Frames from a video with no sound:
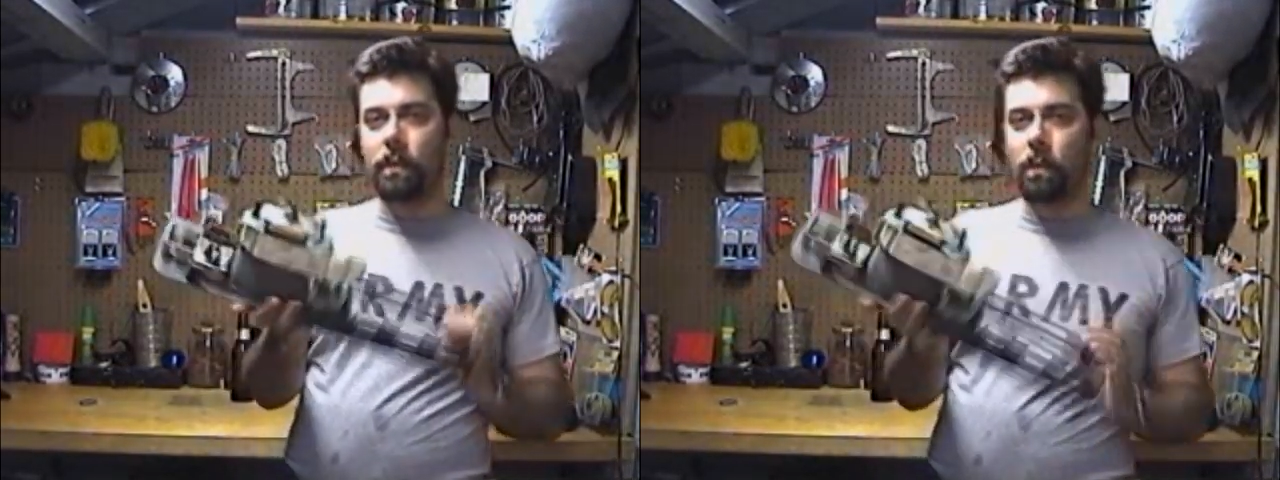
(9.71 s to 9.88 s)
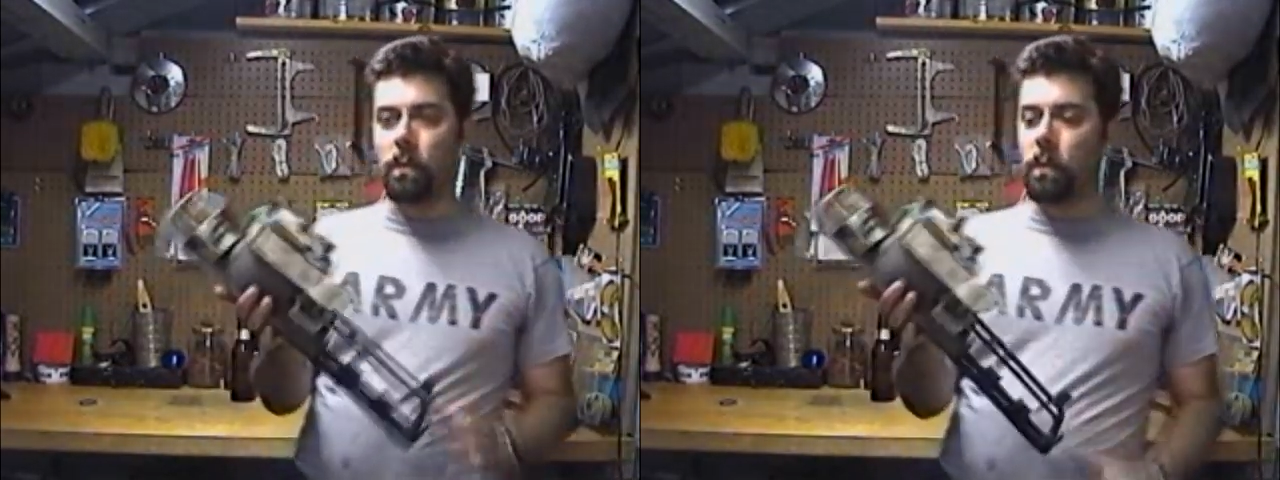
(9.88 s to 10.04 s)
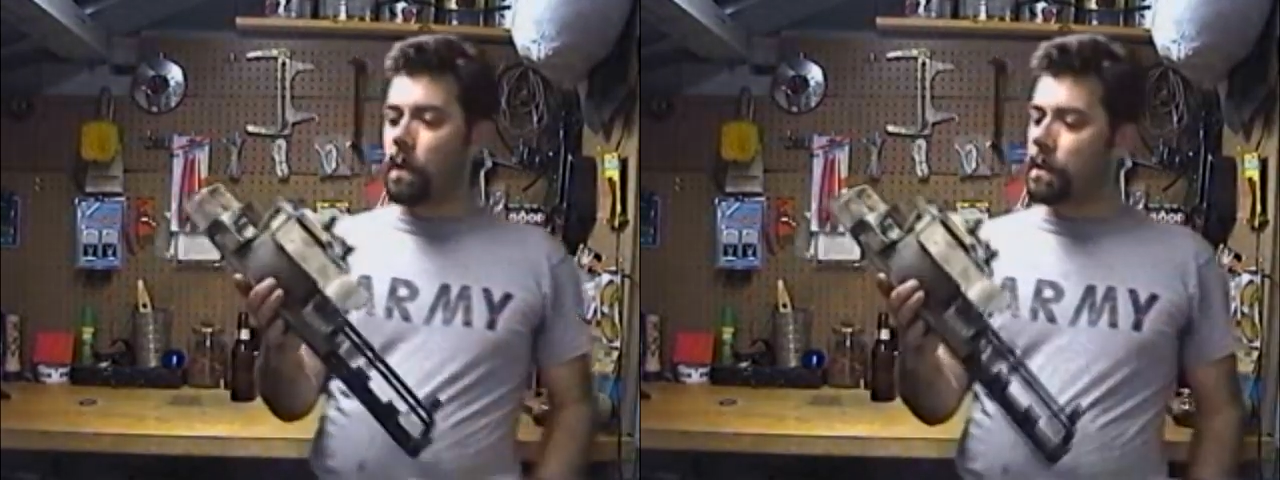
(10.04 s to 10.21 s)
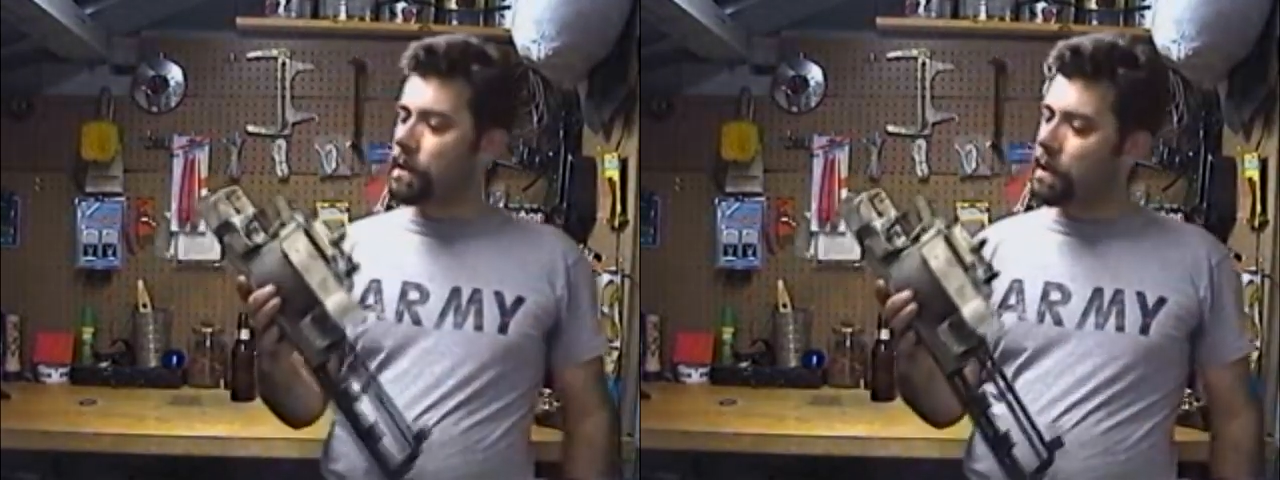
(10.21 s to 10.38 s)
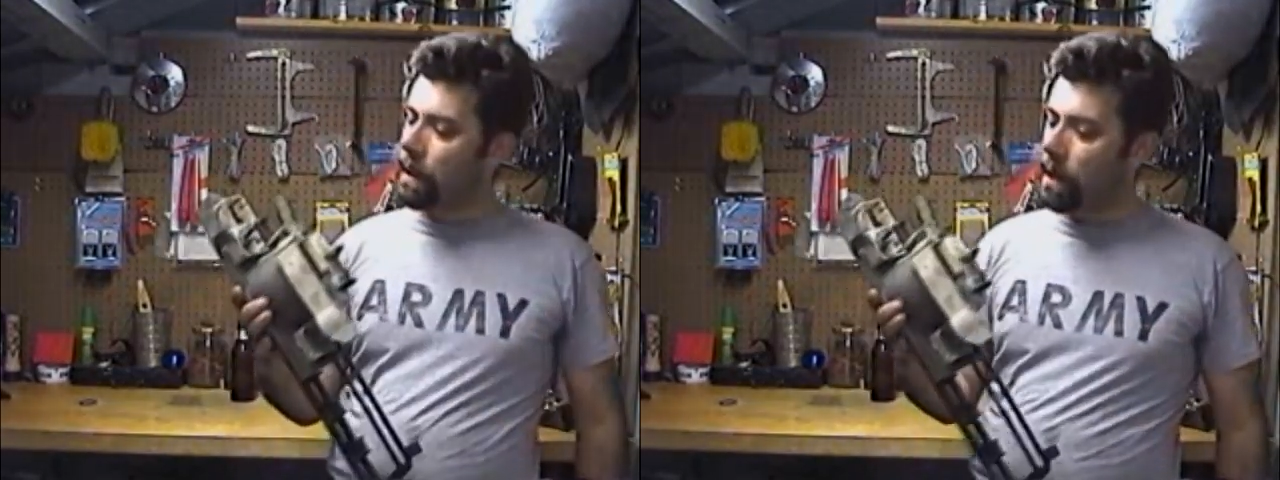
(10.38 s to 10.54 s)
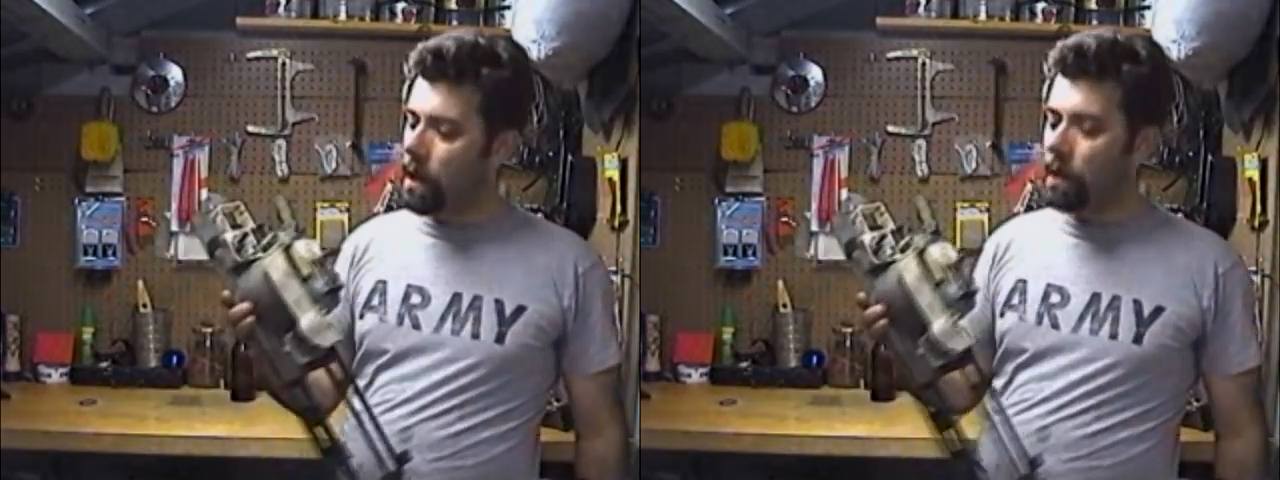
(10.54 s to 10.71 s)
with ones
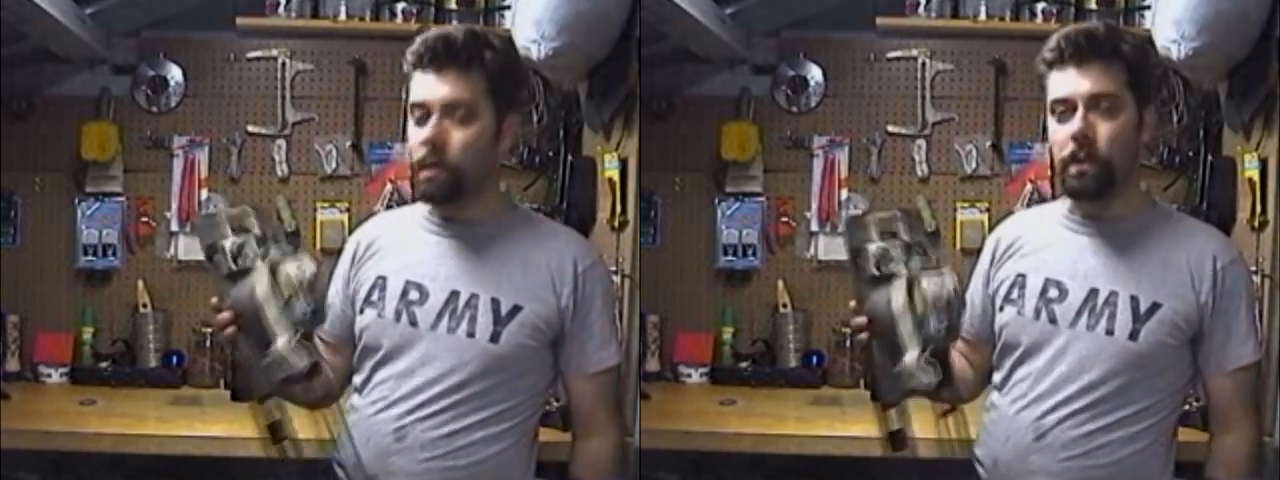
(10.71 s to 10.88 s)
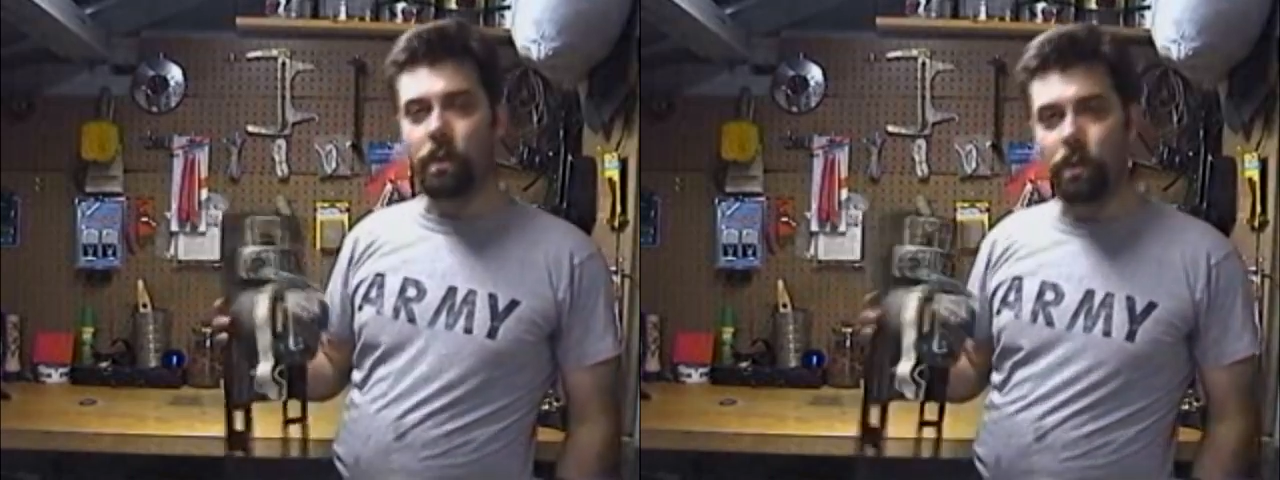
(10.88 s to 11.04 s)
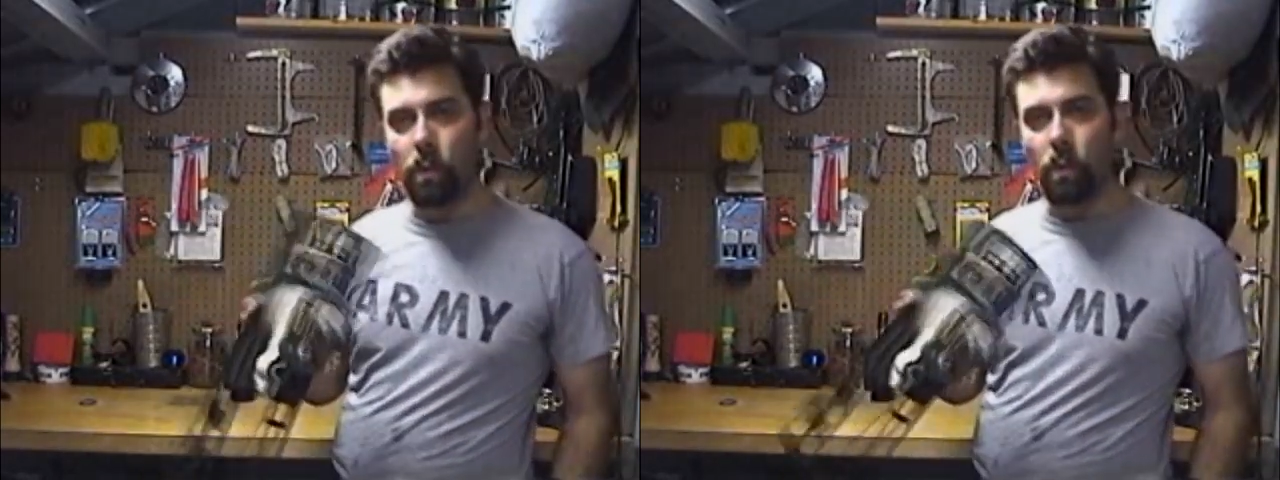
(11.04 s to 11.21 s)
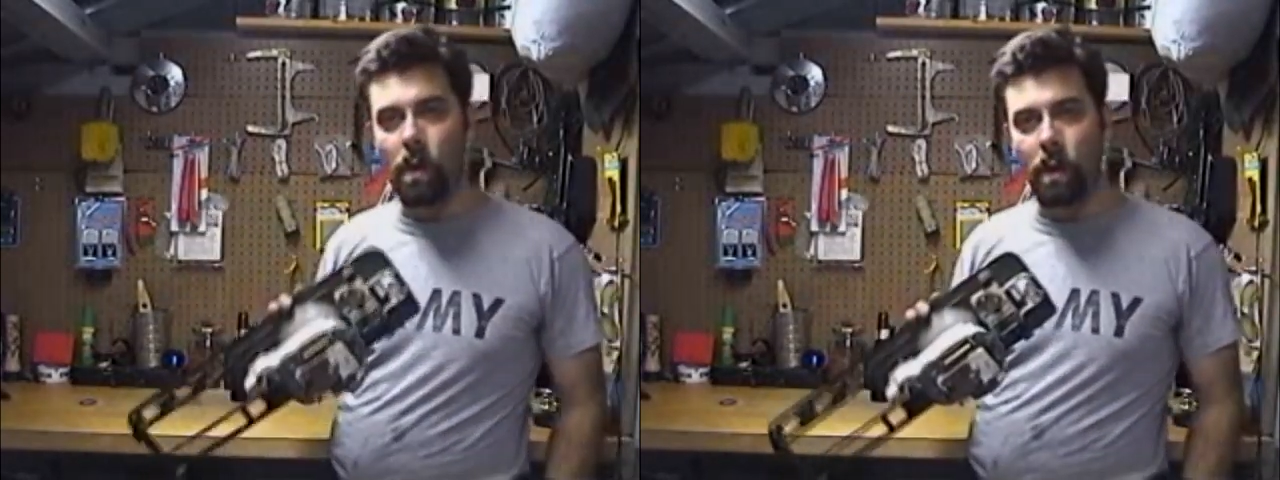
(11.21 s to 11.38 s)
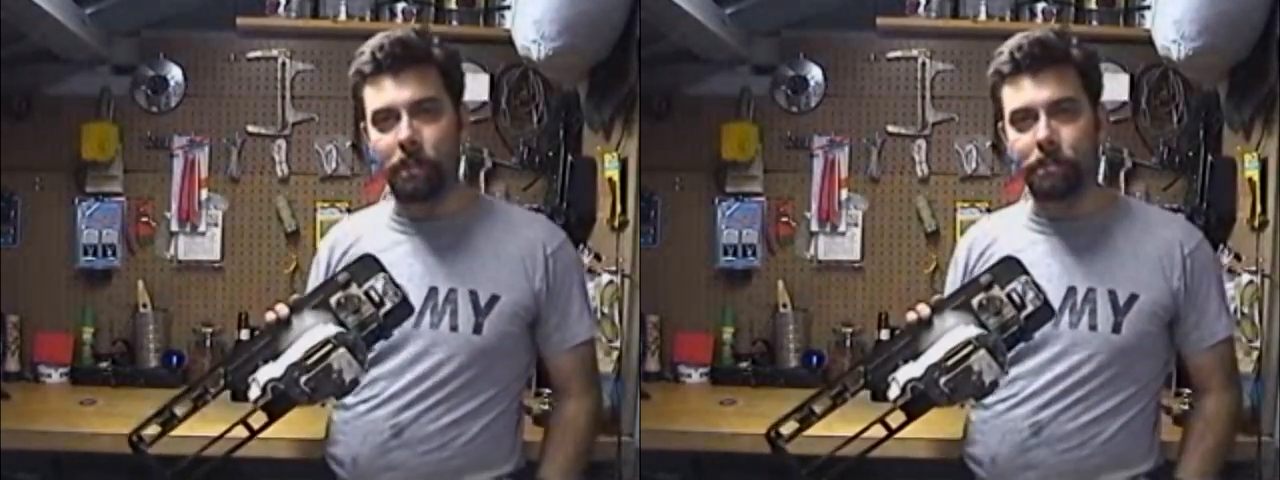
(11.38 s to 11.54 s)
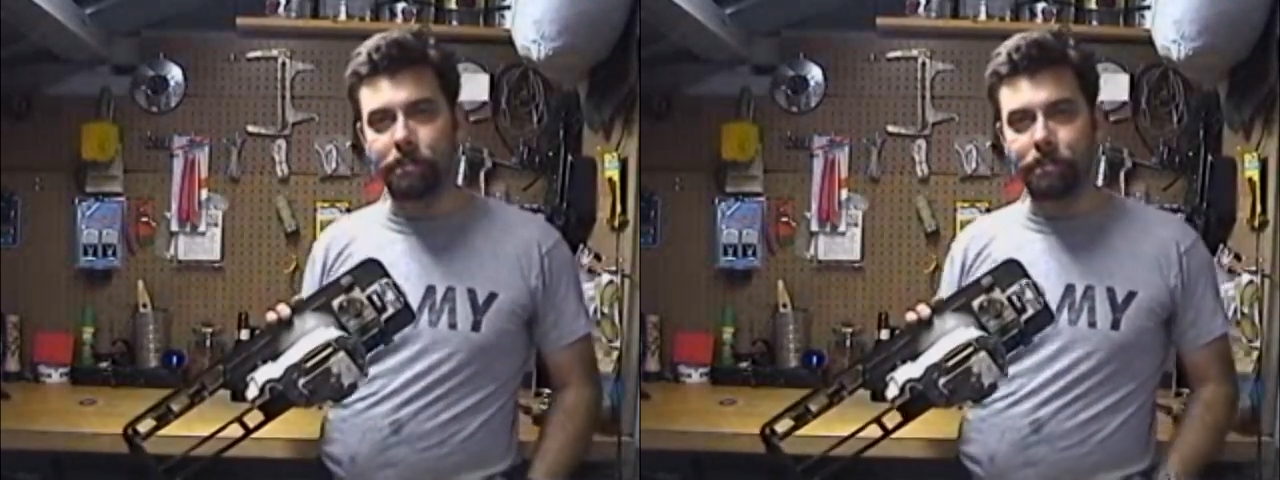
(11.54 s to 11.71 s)
the color you want.